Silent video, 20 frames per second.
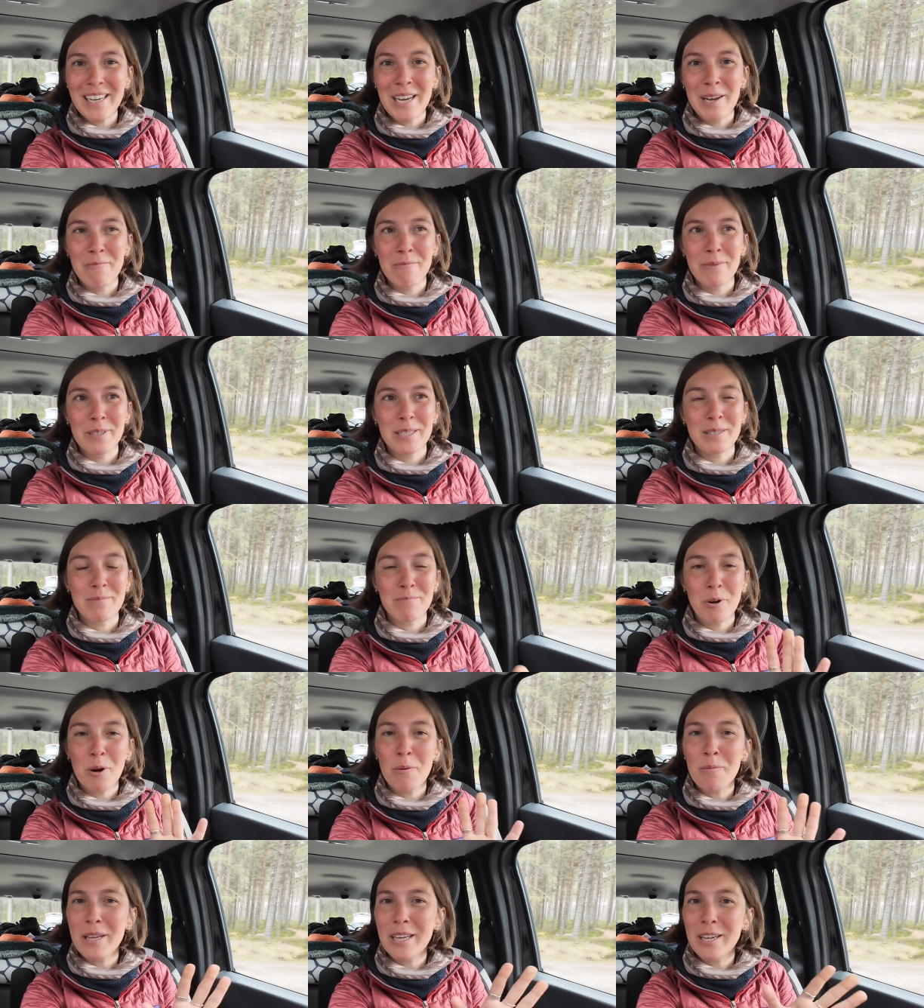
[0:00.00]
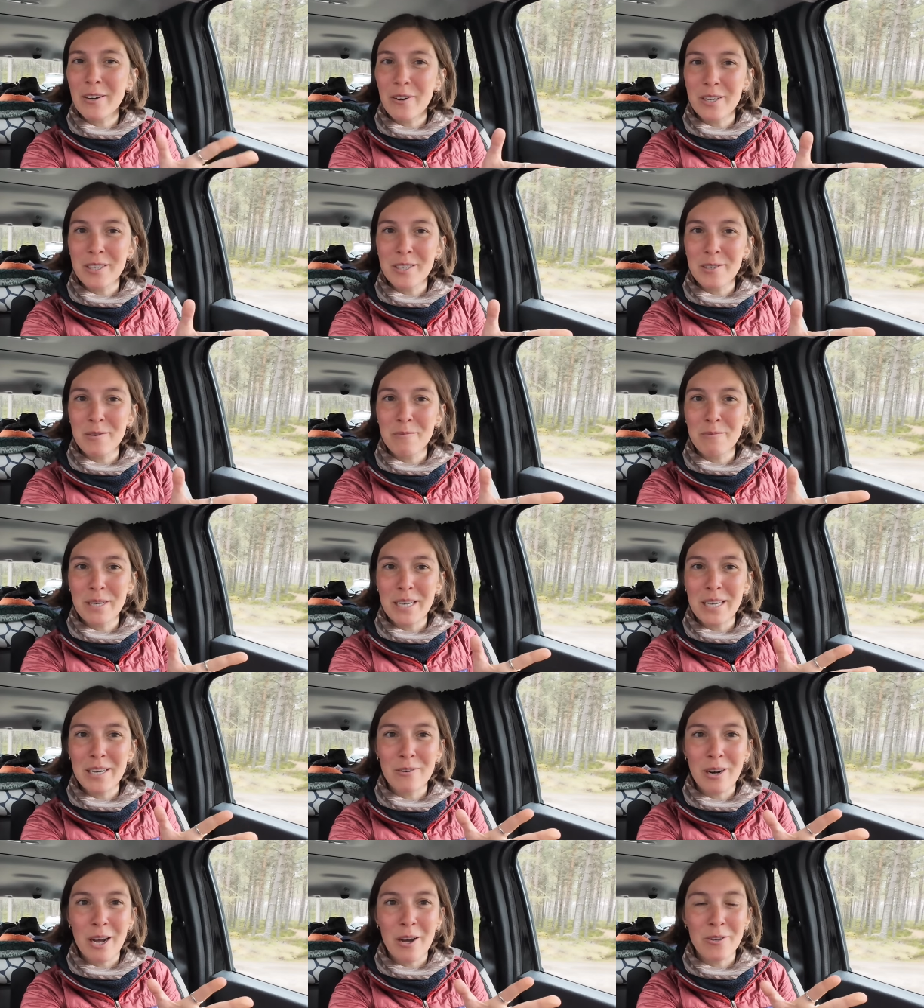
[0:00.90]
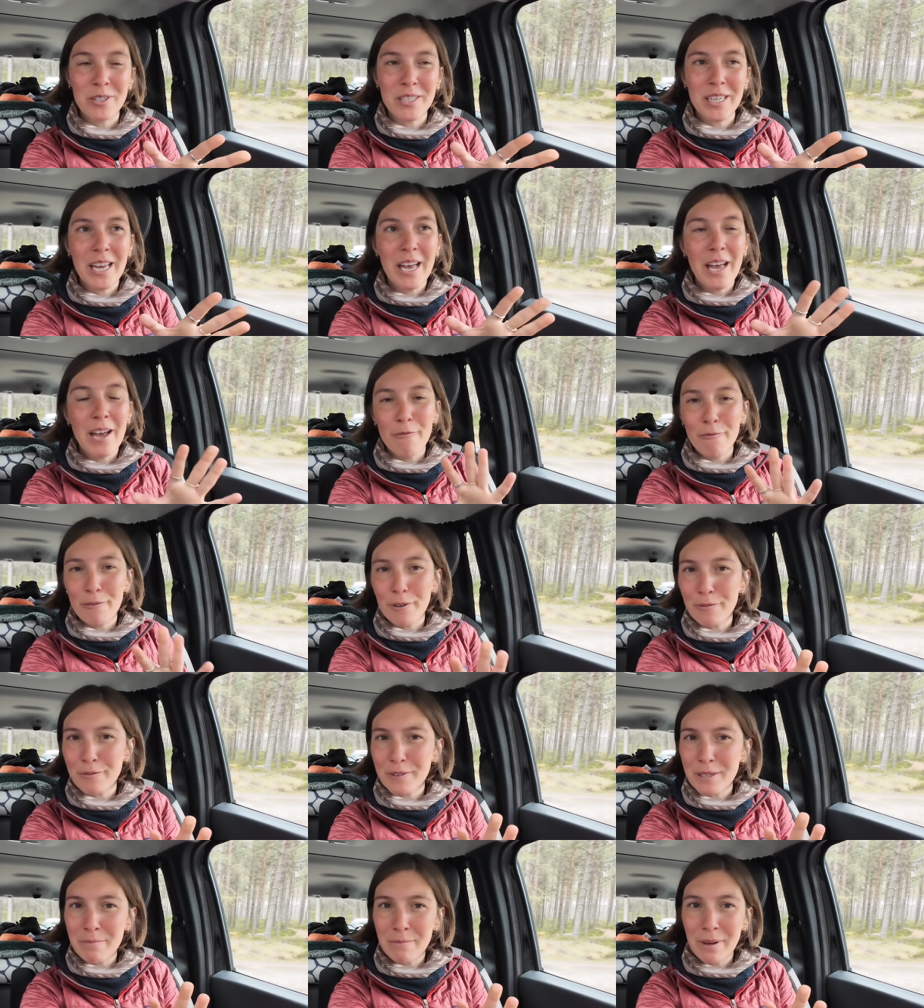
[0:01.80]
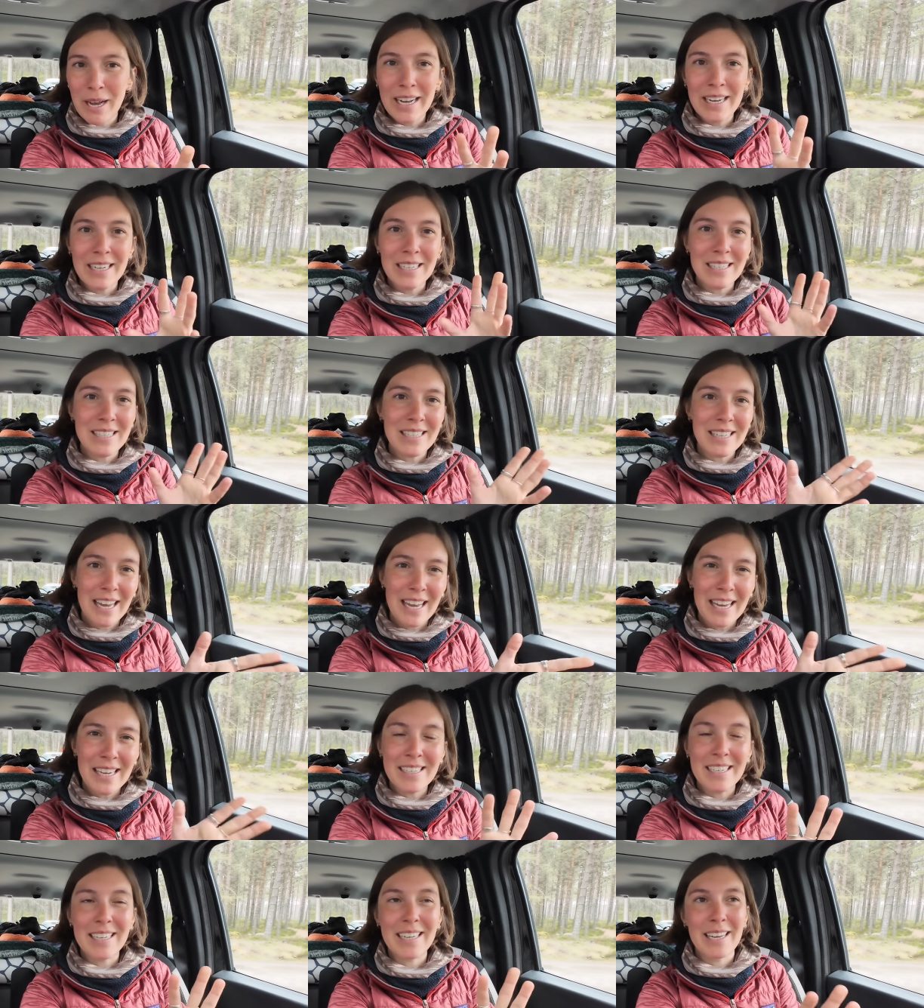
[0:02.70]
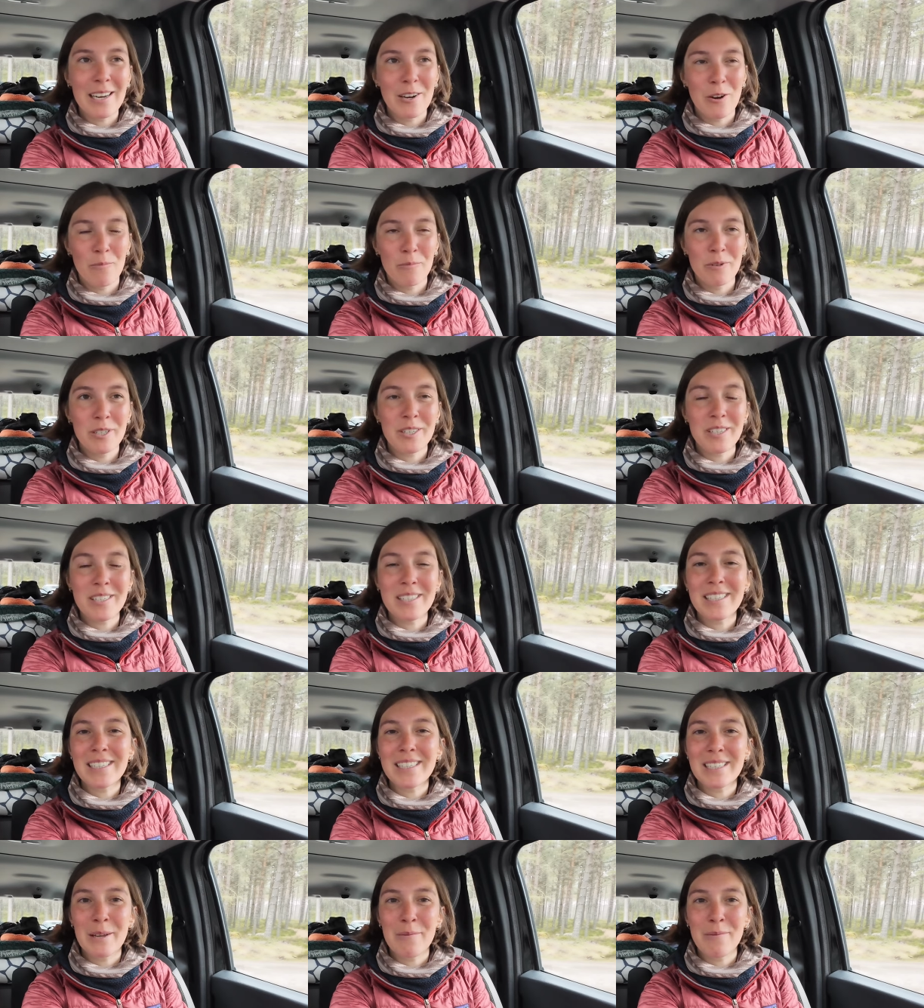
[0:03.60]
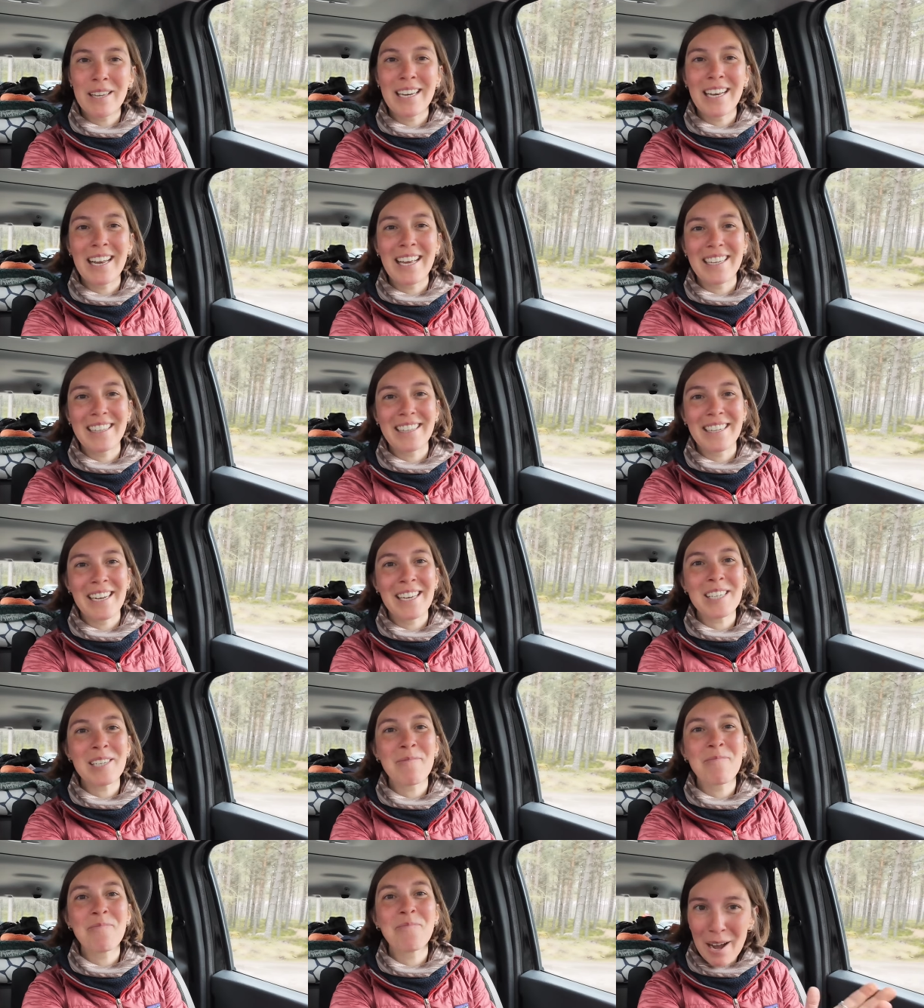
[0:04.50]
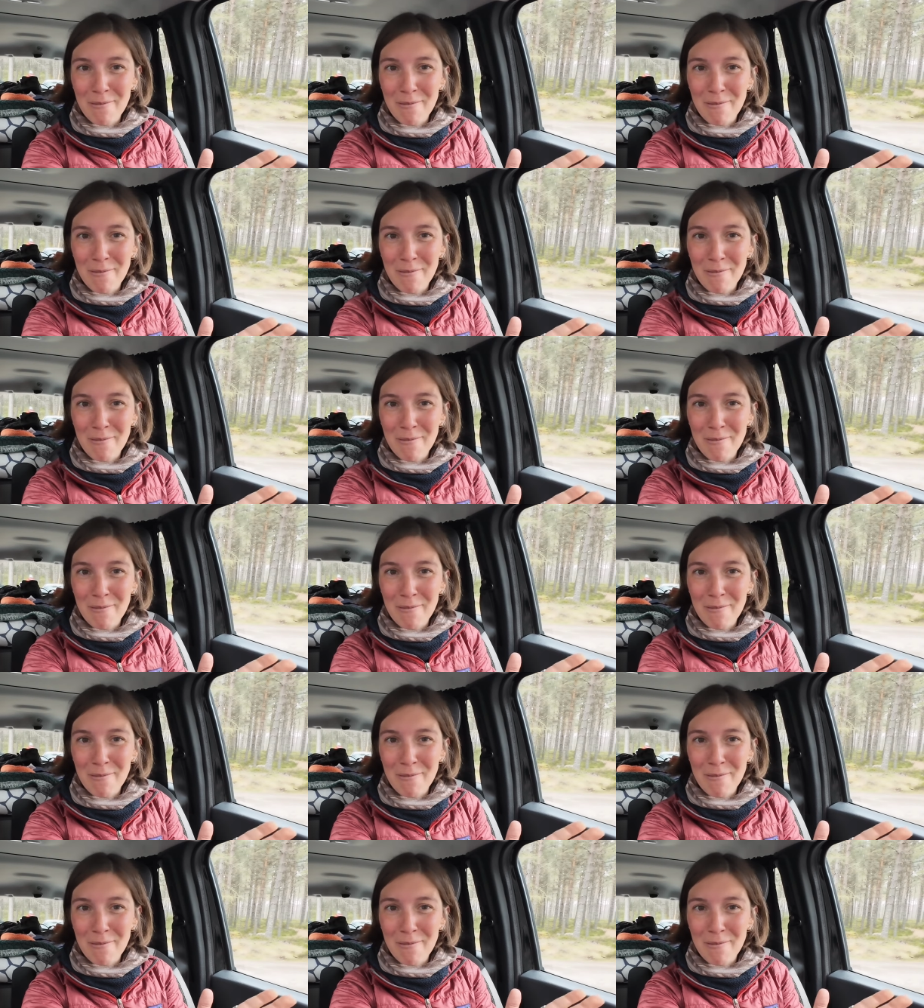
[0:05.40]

Um, it's probably going to be around 50 miles, 80 kilometers, something like that.